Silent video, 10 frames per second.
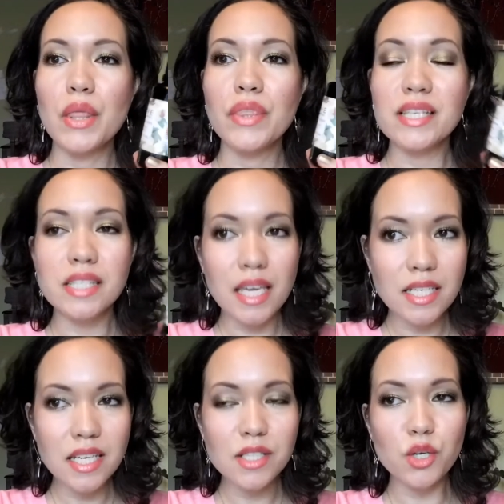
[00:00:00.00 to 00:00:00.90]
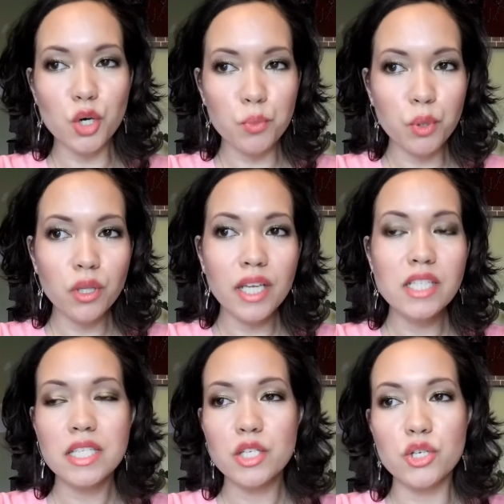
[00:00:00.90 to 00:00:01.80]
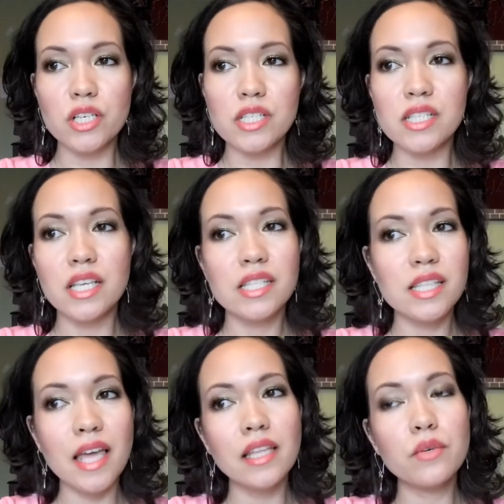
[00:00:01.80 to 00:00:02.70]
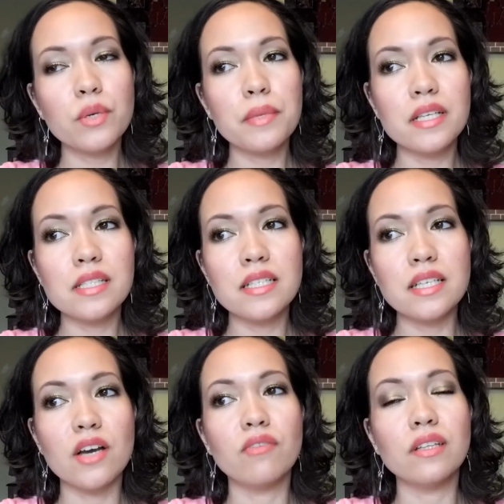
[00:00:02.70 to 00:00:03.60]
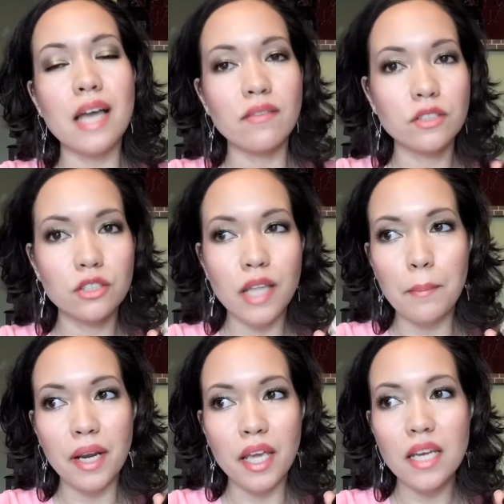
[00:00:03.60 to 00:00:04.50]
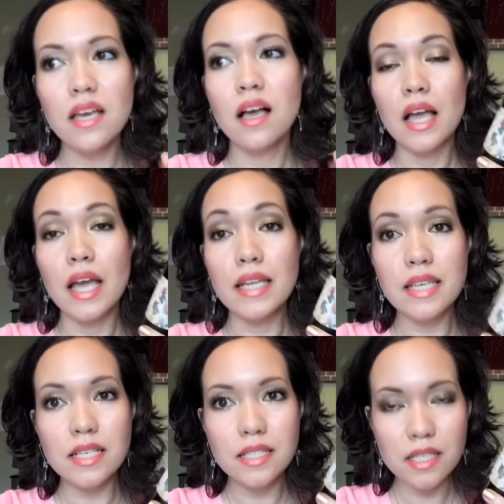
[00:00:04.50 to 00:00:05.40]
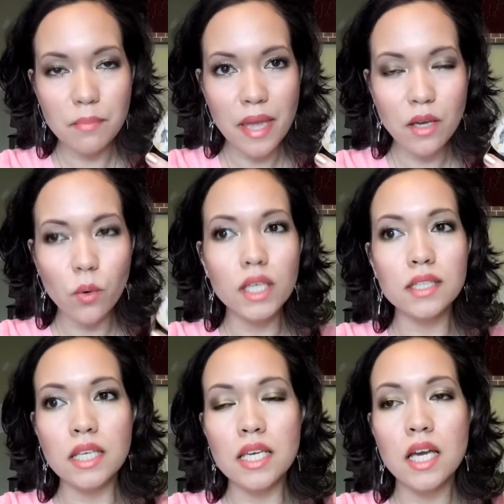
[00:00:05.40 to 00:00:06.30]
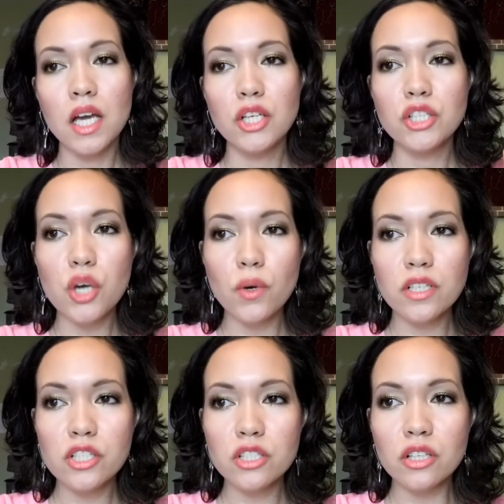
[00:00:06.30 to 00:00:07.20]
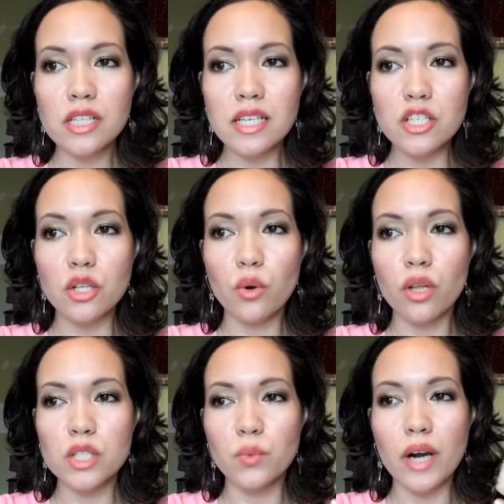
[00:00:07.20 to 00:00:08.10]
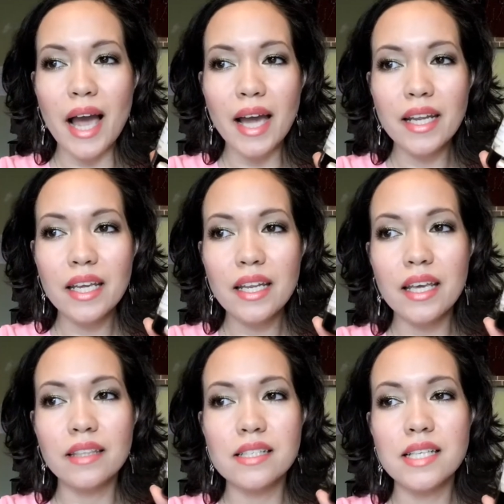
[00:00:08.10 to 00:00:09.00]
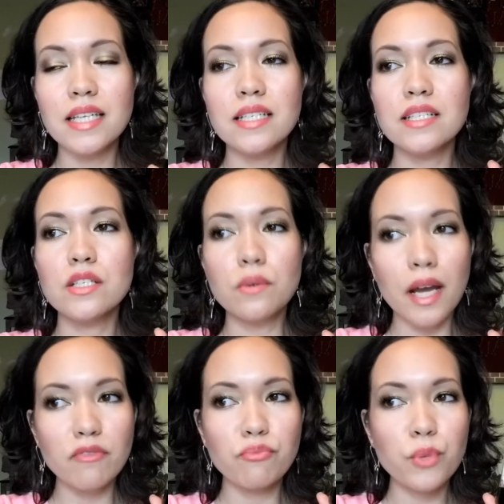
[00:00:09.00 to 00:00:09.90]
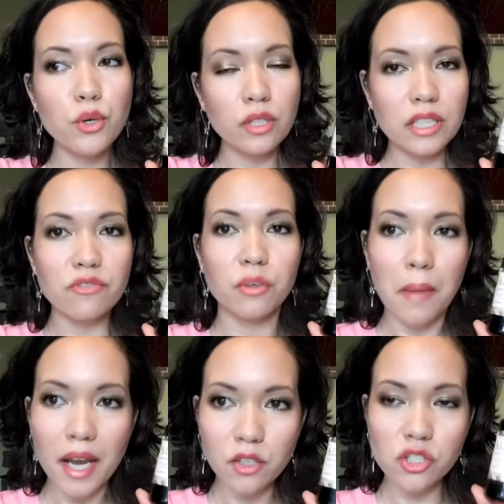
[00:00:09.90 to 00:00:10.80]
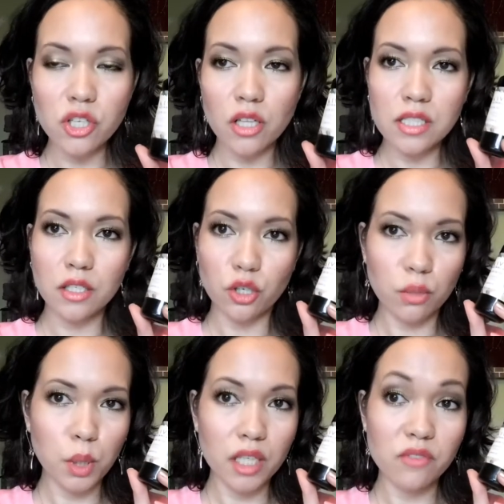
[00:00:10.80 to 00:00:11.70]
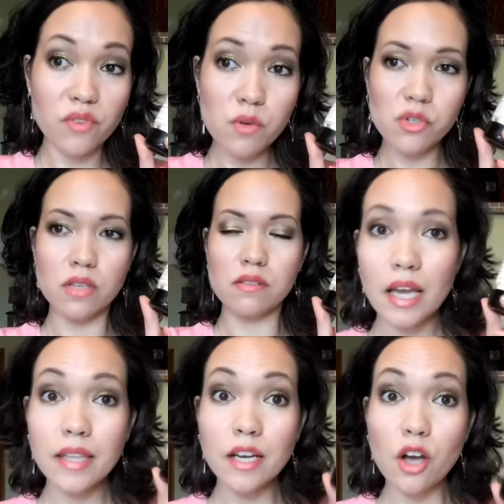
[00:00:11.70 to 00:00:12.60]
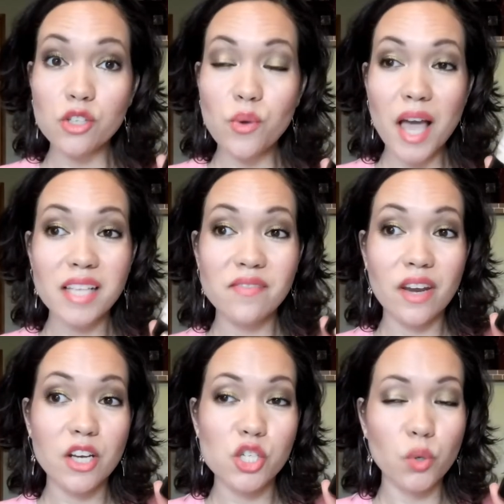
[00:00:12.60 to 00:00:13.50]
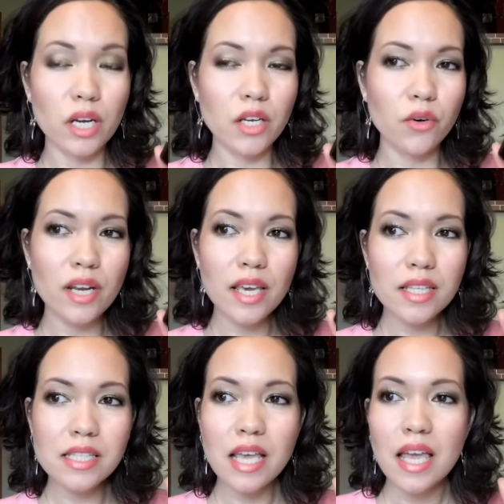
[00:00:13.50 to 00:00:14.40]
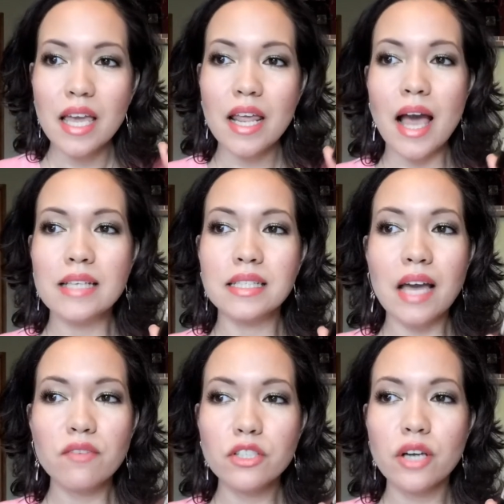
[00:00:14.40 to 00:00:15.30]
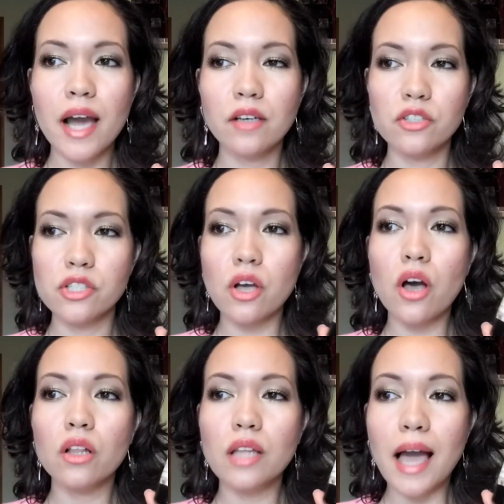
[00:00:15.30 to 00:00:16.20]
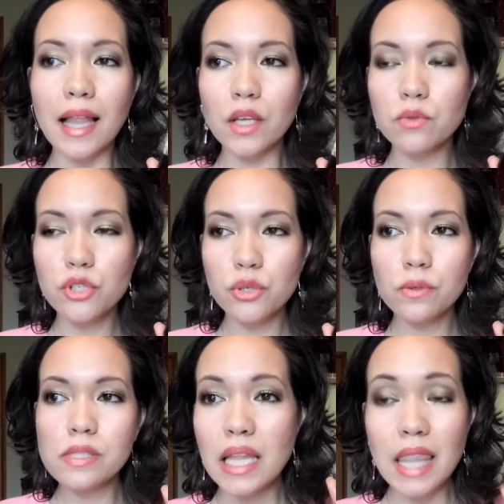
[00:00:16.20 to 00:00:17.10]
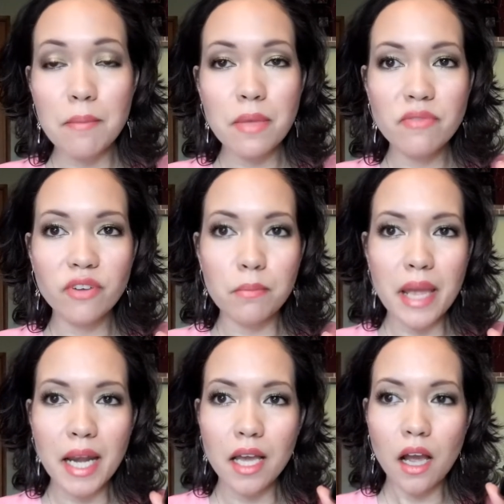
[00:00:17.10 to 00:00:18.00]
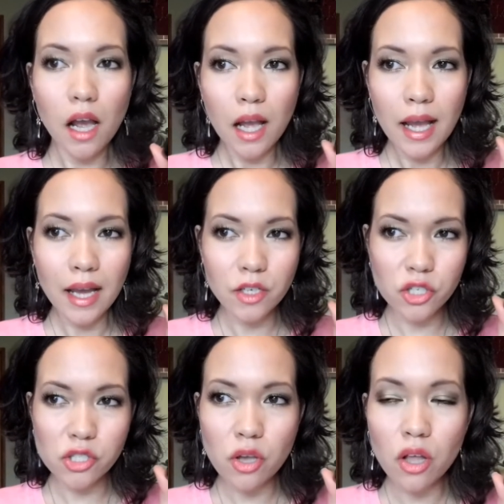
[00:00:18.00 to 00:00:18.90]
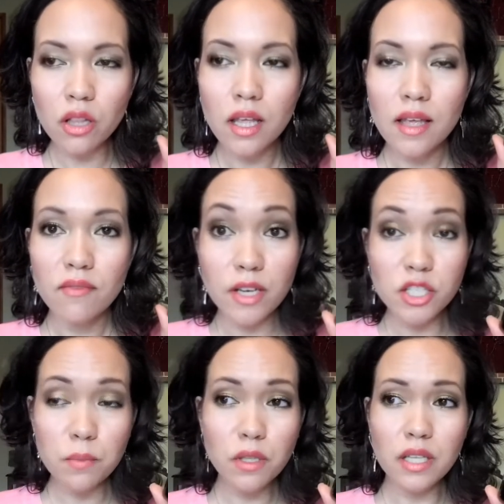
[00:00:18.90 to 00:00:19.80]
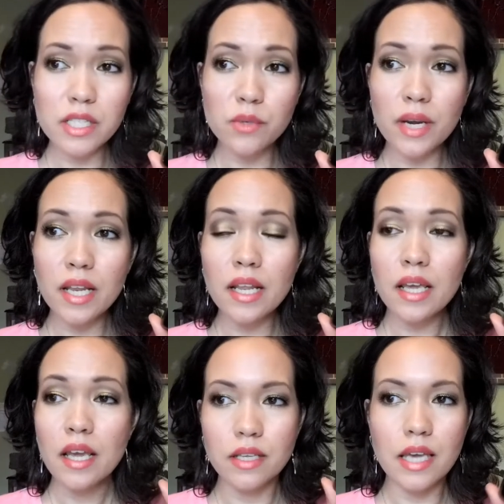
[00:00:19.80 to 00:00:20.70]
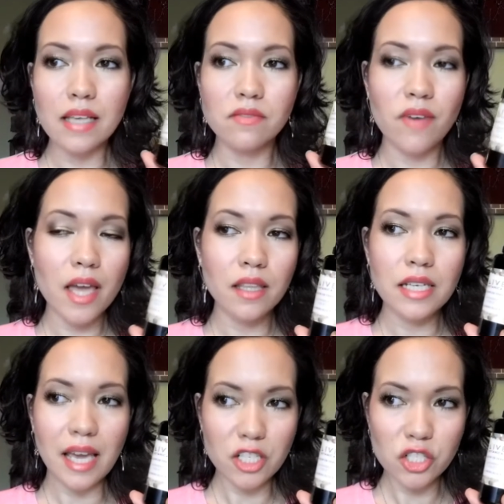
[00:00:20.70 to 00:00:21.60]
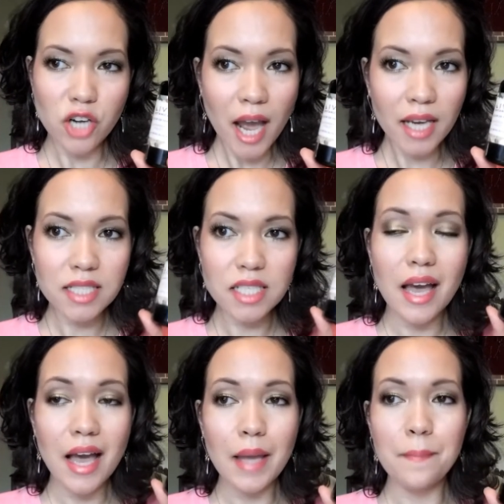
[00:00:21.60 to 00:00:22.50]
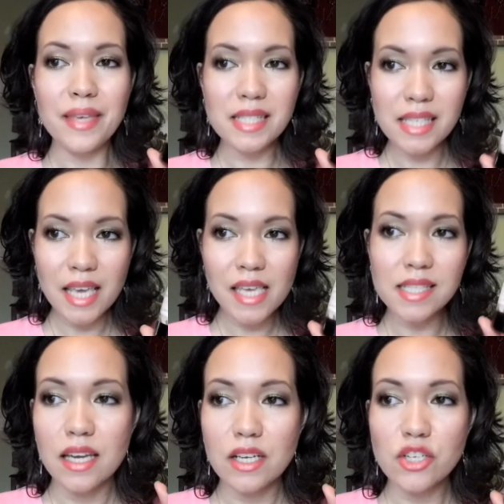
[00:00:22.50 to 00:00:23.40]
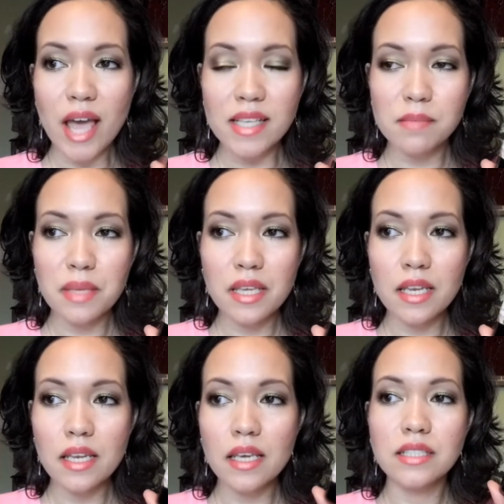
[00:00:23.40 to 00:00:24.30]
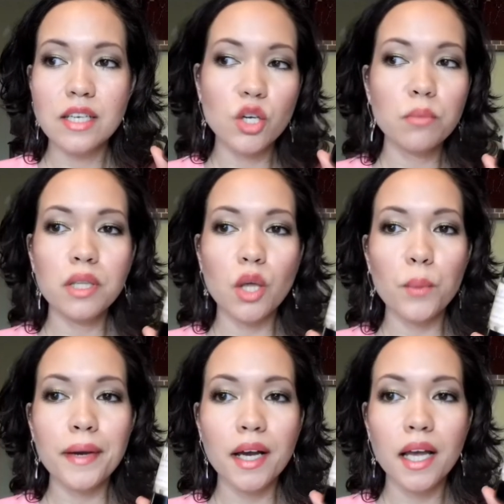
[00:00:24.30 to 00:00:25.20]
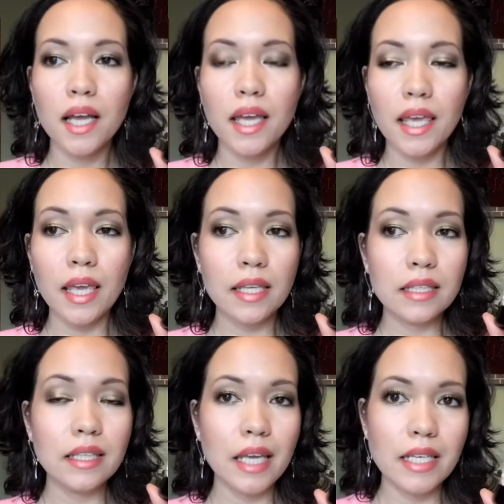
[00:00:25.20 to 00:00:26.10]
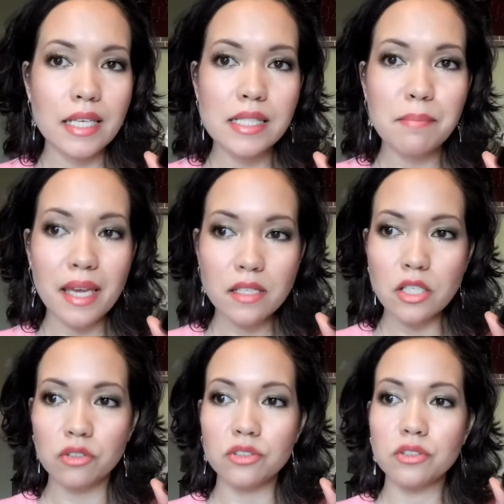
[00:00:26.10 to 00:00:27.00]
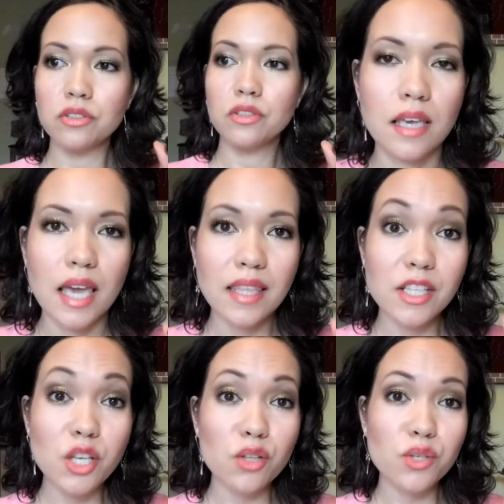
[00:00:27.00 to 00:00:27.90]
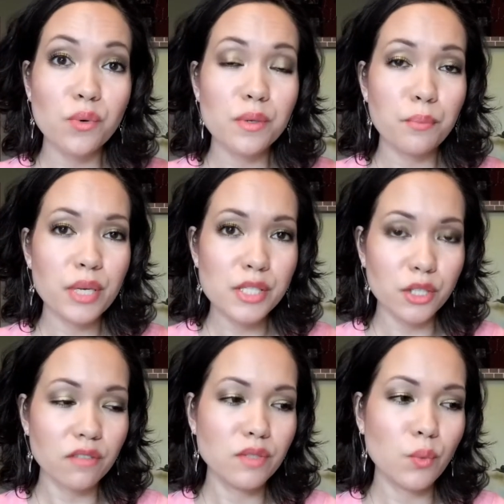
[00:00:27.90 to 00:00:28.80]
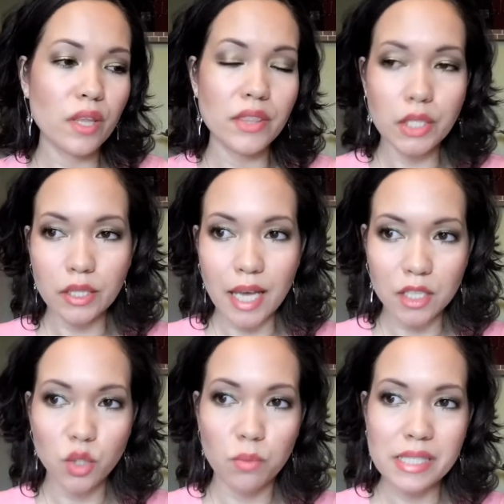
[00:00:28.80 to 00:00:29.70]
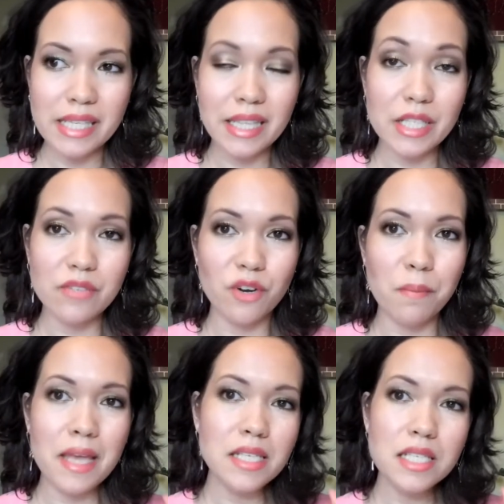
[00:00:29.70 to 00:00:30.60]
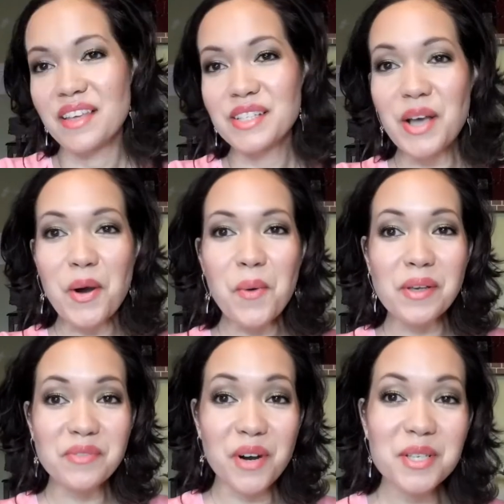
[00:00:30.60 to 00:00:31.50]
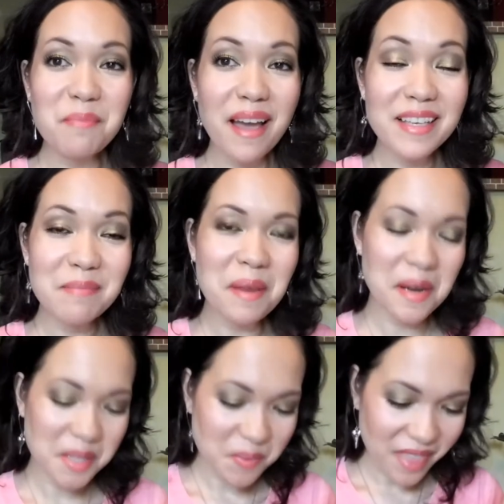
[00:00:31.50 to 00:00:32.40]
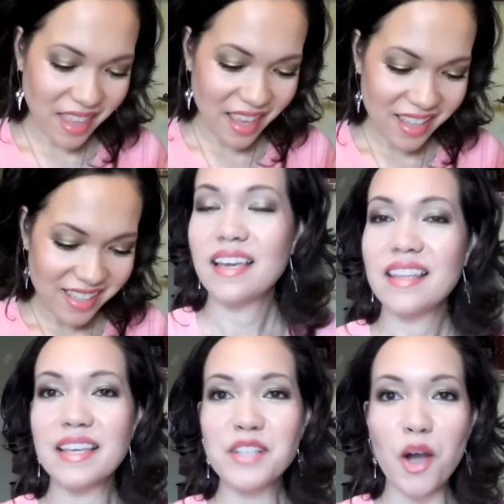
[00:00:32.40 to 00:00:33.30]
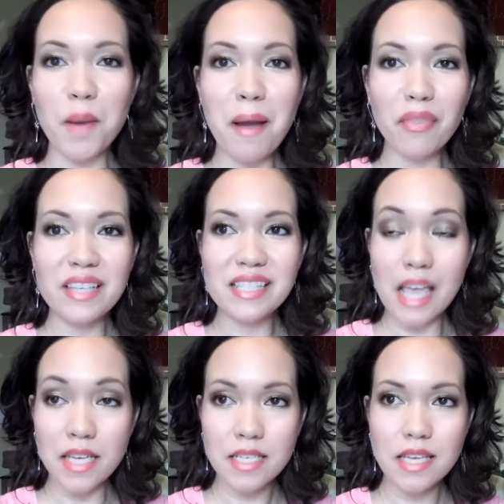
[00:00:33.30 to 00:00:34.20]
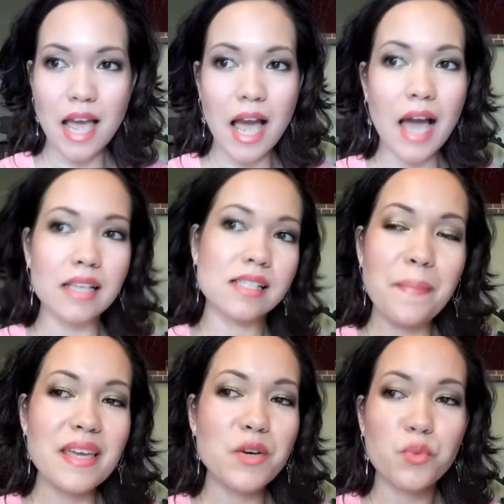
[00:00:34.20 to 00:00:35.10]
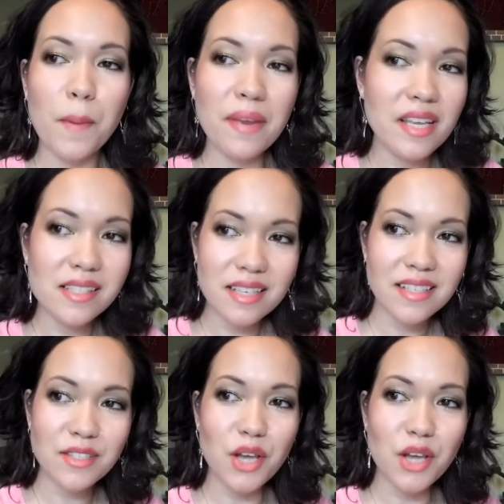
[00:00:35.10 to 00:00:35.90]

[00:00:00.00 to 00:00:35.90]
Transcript: The scent is herbal and citrus, slightly reminiscent of lavender lemonade. It does dissipate quickly, no additional essential oils were added, and the scent is derived purely from hydrosols and herbal infusions. And then it also has very short ingredients. It has lavender hydrosol, aloe juice, lemon verbena hydrosol, vegetable glycerin, it has violet extract, hibiscus, jasmine, ginkgo biloba, and lady's mantle and then it's also preserved with the lactobacillus ferment. So as far as my experience with this, they talk about the scent as being reminiscent